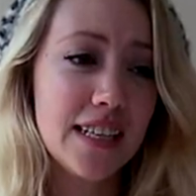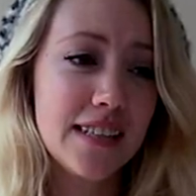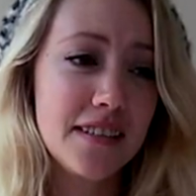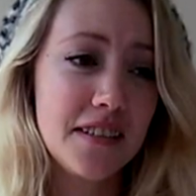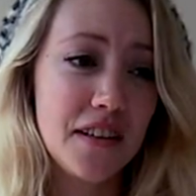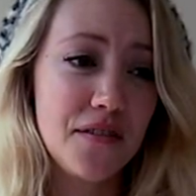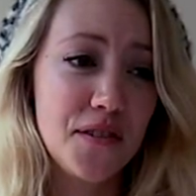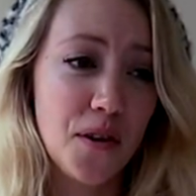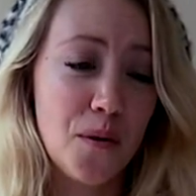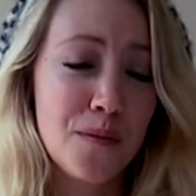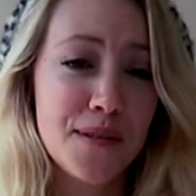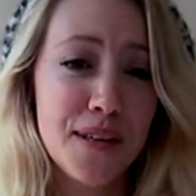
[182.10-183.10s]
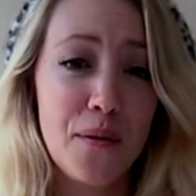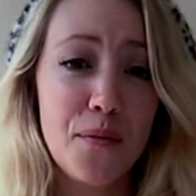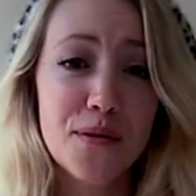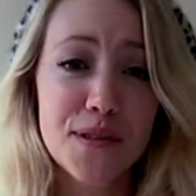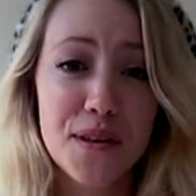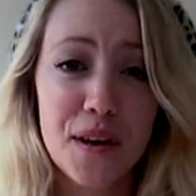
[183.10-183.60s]
Steve Jobs. I'm
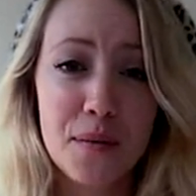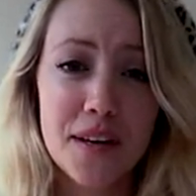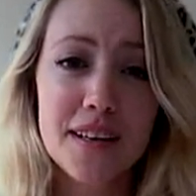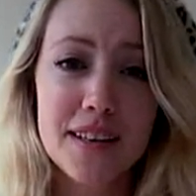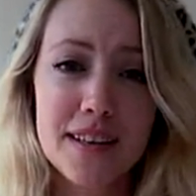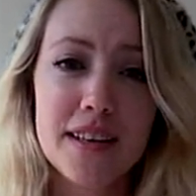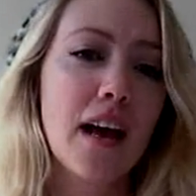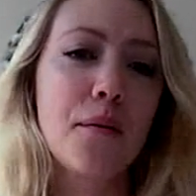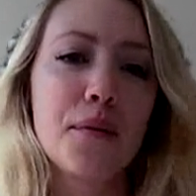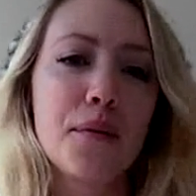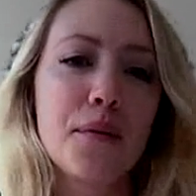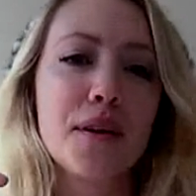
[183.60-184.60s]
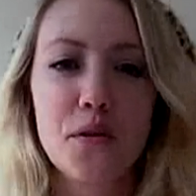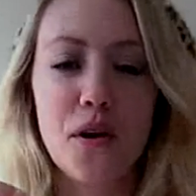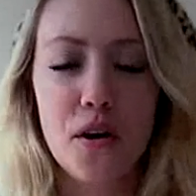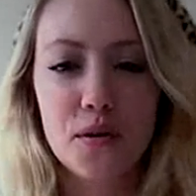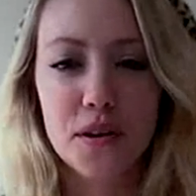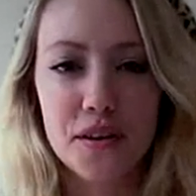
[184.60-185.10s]
gonna give you a
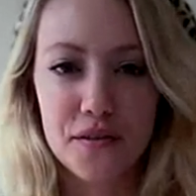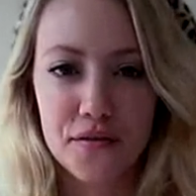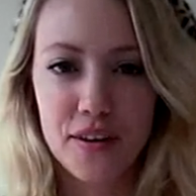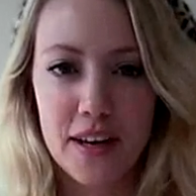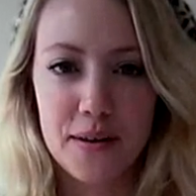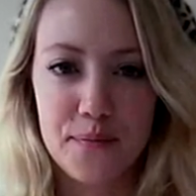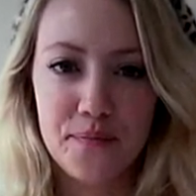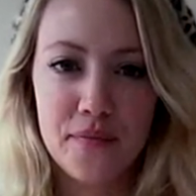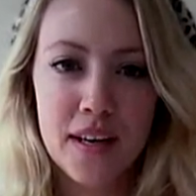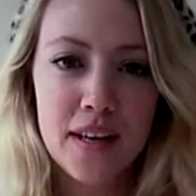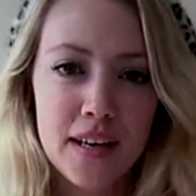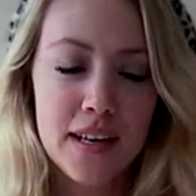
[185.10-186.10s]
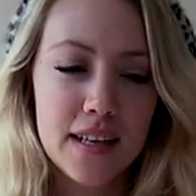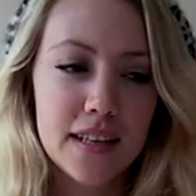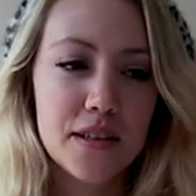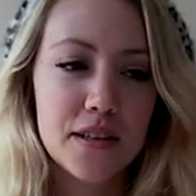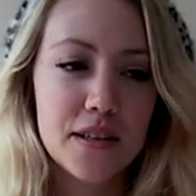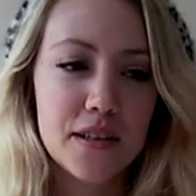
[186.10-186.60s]
whole lot of
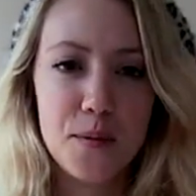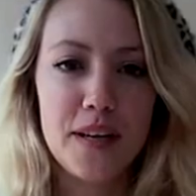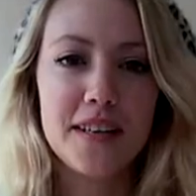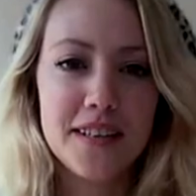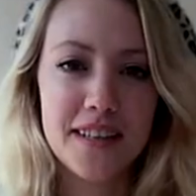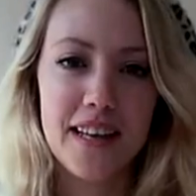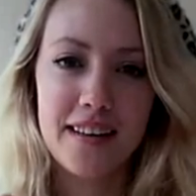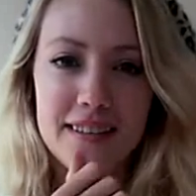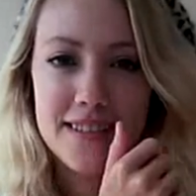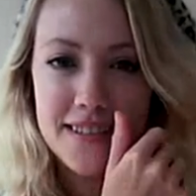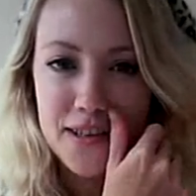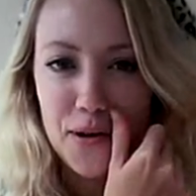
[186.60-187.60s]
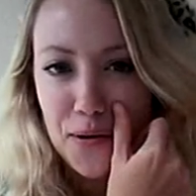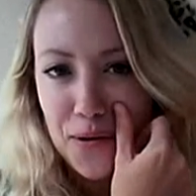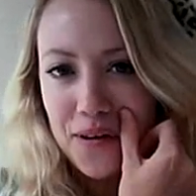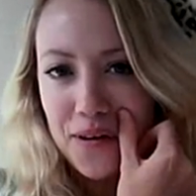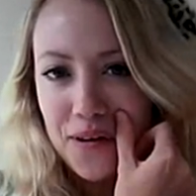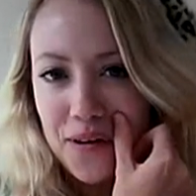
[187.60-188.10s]
little speech links,
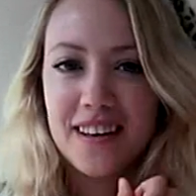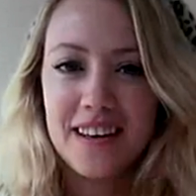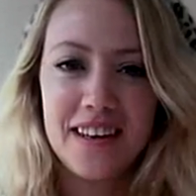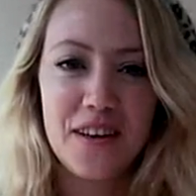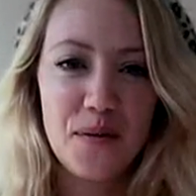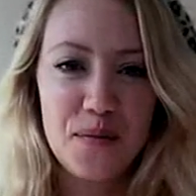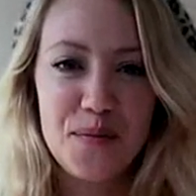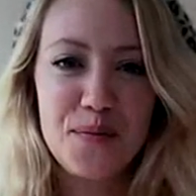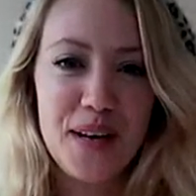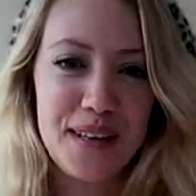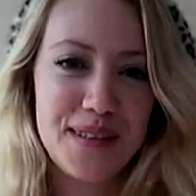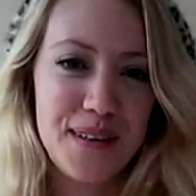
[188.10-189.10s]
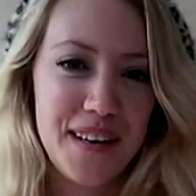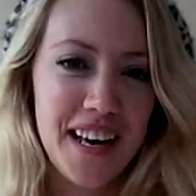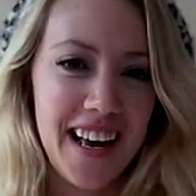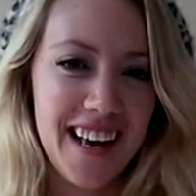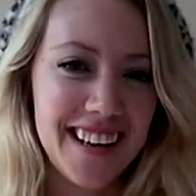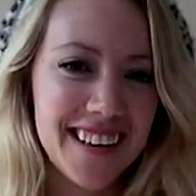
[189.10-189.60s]
so I hope that's
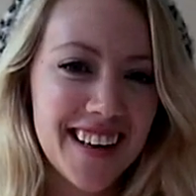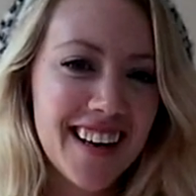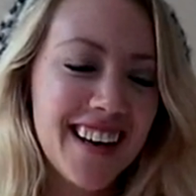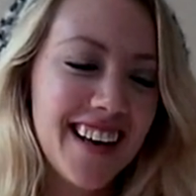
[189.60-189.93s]
okay.